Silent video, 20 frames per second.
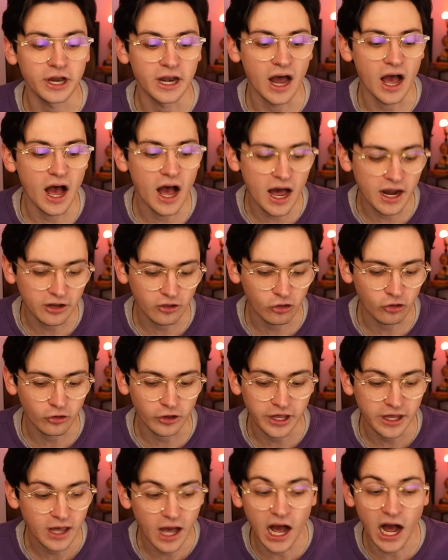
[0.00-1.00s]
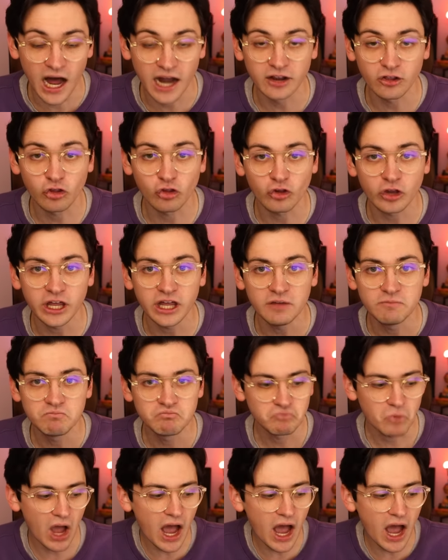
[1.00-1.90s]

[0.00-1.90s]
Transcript: And honestly, honestly,